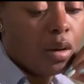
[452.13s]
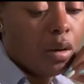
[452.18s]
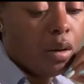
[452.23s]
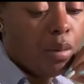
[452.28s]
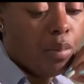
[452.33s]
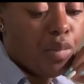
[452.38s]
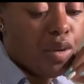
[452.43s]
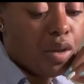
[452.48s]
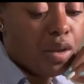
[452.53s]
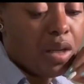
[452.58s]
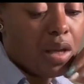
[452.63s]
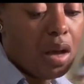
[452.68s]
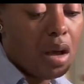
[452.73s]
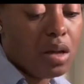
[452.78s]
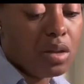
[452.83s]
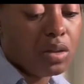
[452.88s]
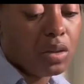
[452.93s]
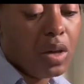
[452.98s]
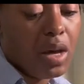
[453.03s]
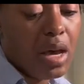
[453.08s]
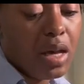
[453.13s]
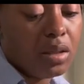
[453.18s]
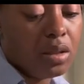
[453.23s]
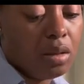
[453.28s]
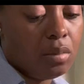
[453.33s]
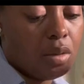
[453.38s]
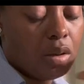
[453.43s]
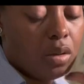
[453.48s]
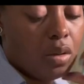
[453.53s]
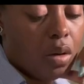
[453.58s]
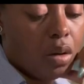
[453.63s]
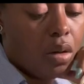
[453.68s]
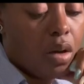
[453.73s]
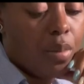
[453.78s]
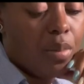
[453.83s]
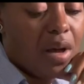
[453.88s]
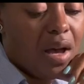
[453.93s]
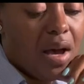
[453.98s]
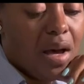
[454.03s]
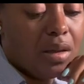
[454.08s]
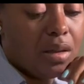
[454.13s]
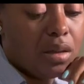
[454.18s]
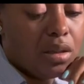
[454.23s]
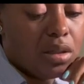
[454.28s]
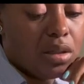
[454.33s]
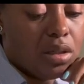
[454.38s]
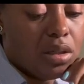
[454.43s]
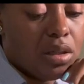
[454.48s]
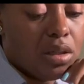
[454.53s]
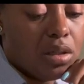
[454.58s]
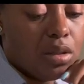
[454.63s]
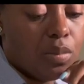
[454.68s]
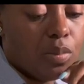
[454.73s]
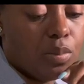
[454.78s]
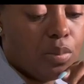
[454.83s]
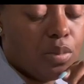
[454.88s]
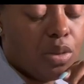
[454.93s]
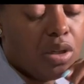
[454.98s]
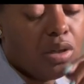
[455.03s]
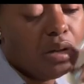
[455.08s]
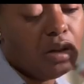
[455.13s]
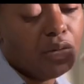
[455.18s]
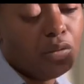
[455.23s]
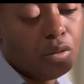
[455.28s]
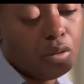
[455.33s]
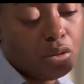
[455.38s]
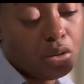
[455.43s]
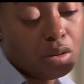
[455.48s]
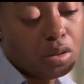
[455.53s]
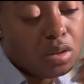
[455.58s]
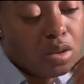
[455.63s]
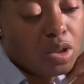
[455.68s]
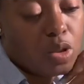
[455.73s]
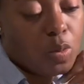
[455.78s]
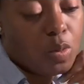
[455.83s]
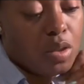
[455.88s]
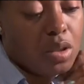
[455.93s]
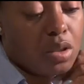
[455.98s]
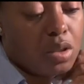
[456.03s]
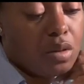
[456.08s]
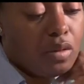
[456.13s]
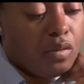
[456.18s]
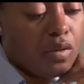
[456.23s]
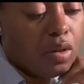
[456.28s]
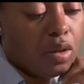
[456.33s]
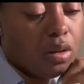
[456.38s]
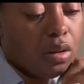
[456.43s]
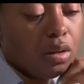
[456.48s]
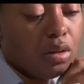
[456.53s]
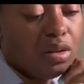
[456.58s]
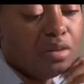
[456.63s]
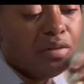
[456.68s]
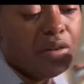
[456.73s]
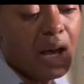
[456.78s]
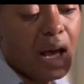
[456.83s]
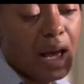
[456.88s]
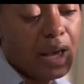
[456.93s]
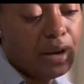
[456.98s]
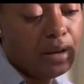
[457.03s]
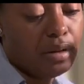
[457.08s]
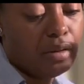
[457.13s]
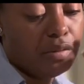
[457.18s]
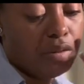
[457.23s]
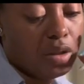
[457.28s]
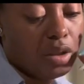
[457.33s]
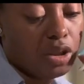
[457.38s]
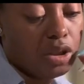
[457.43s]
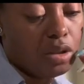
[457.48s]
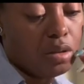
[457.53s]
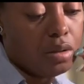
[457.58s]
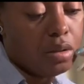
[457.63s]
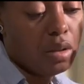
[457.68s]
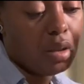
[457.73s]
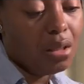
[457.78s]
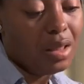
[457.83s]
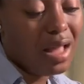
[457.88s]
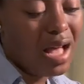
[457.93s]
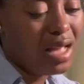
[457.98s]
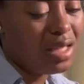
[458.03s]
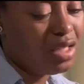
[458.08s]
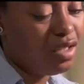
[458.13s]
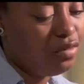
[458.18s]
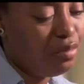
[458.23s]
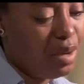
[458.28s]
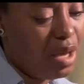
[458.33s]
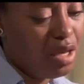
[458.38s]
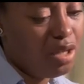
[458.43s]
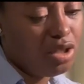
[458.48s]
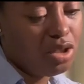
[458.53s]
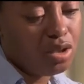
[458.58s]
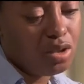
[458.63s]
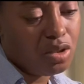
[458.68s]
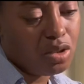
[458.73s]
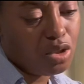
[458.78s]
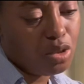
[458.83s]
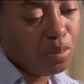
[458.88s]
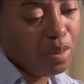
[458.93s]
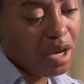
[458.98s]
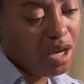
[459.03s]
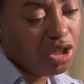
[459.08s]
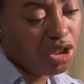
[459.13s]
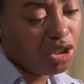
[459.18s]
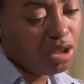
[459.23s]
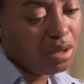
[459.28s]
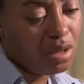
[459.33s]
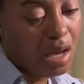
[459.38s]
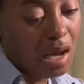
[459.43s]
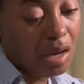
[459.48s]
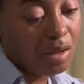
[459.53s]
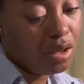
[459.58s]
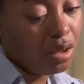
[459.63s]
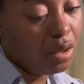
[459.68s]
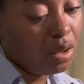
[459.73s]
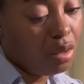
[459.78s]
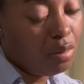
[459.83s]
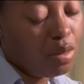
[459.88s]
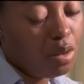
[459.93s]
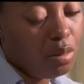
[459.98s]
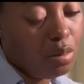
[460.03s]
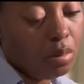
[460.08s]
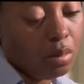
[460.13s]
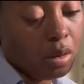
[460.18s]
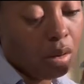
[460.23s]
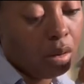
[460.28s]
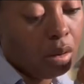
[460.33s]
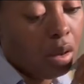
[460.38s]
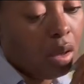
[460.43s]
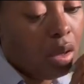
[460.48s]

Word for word: But they also had something going on behind the scenes. But in the future, this speaks of a divine intervention. Lots of patience. You're patient now. You're going to be